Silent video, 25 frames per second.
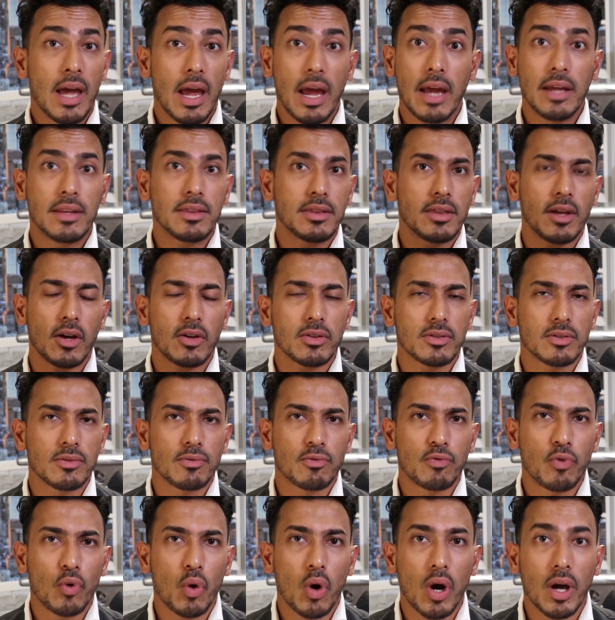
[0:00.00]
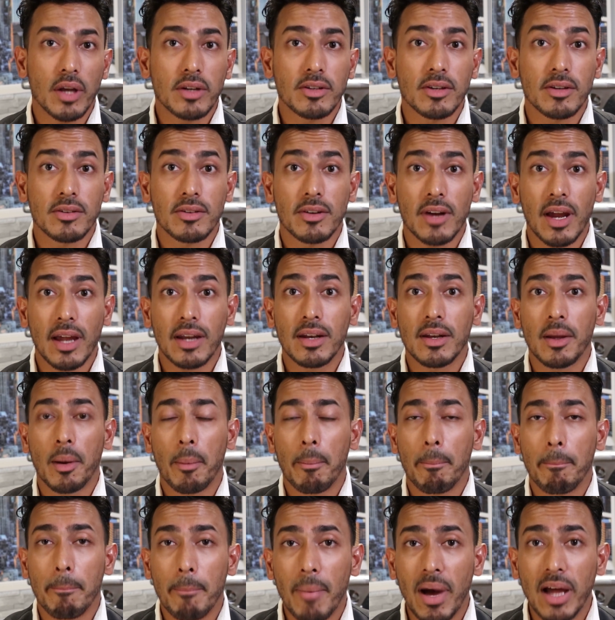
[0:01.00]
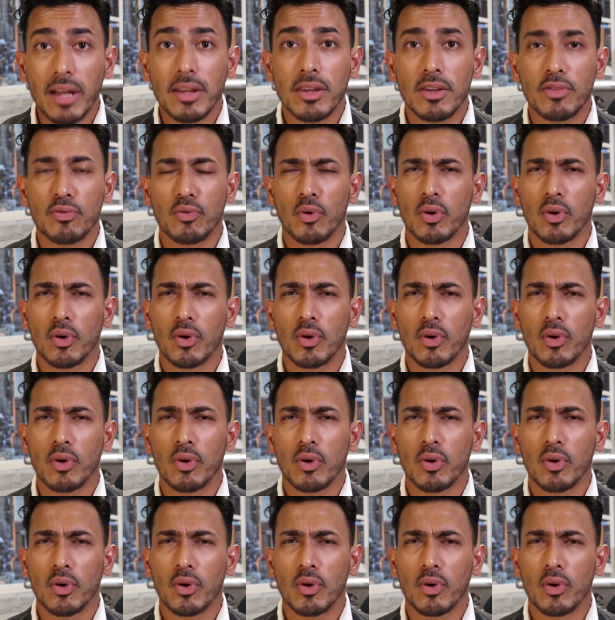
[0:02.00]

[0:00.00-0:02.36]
8,400 Rand a month